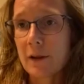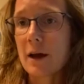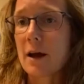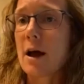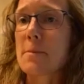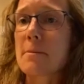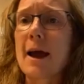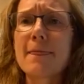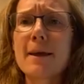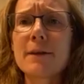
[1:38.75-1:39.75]
I
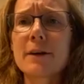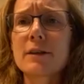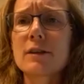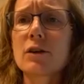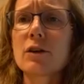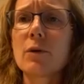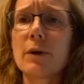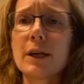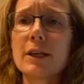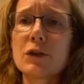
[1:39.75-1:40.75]
think the concern going
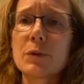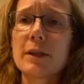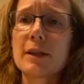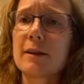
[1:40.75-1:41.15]
into it that